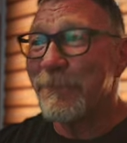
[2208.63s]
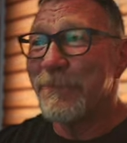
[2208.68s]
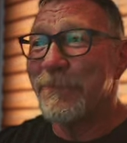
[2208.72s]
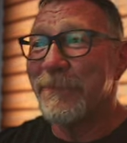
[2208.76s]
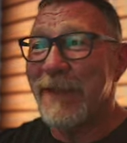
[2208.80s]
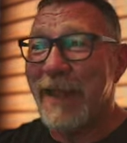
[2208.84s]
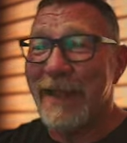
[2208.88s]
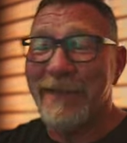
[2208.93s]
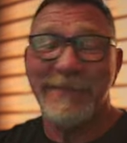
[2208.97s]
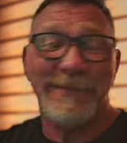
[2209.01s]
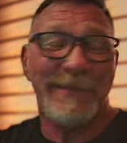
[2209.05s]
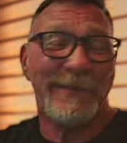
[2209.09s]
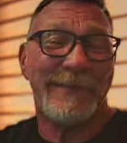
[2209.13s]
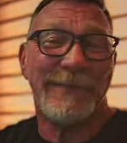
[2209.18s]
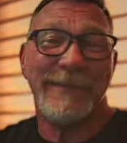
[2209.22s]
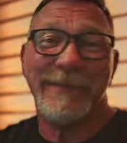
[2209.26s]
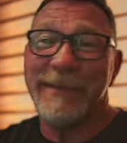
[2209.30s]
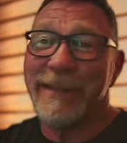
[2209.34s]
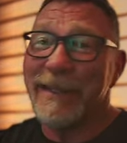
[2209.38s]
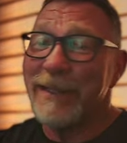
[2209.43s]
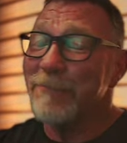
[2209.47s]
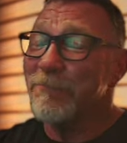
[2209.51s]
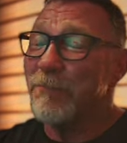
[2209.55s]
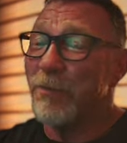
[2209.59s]
That's a
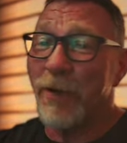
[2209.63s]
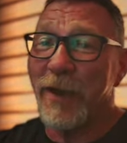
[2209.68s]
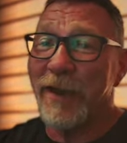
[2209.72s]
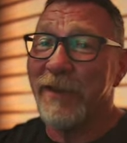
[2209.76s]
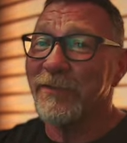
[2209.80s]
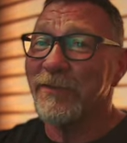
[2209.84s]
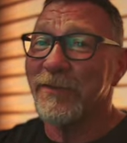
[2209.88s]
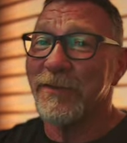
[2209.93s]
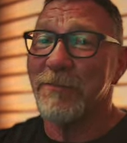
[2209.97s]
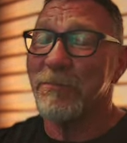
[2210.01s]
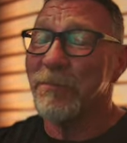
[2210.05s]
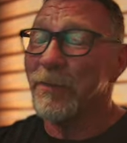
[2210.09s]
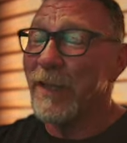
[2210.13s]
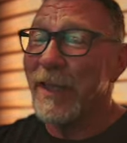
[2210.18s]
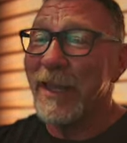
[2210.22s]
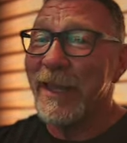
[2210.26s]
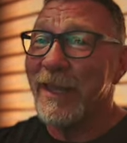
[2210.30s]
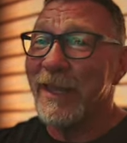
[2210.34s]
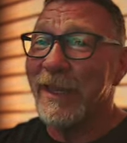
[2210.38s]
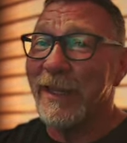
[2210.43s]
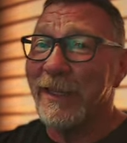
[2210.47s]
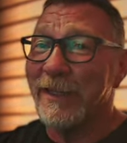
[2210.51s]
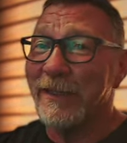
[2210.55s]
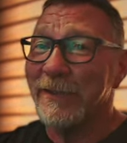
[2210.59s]
steep price to
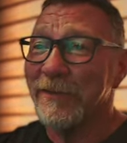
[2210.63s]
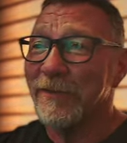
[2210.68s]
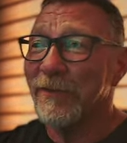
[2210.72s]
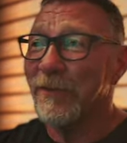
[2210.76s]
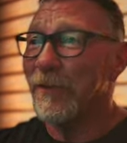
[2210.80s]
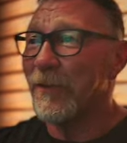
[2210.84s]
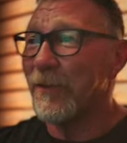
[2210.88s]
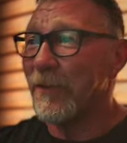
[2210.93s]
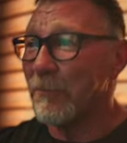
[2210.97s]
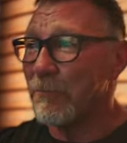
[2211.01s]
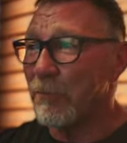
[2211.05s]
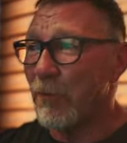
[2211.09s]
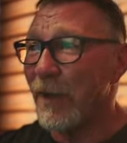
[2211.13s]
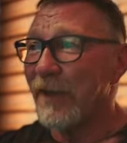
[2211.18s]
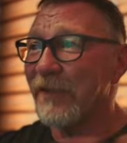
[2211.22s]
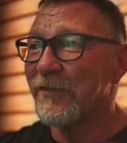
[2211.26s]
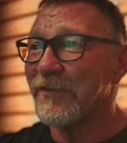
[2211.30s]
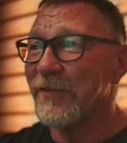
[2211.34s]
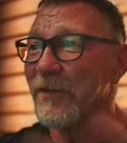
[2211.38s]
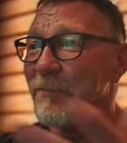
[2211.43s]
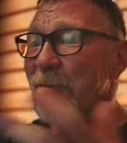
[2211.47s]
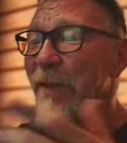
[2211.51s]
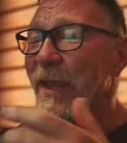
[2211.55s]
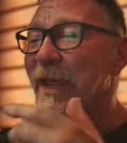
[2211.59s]
play.
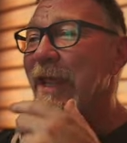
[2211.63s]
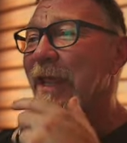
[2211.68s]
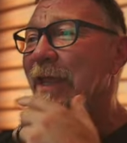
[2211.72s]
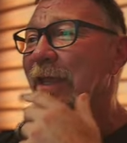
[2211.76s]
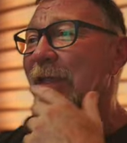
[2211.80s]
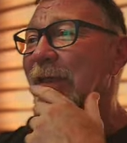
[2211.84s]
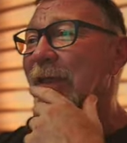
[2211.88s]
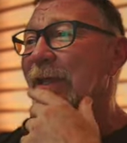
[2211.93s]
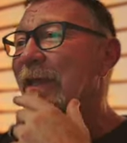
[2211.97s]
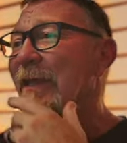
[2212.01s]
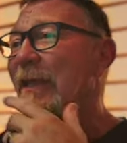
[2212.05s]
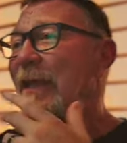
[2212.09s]
Price to pay.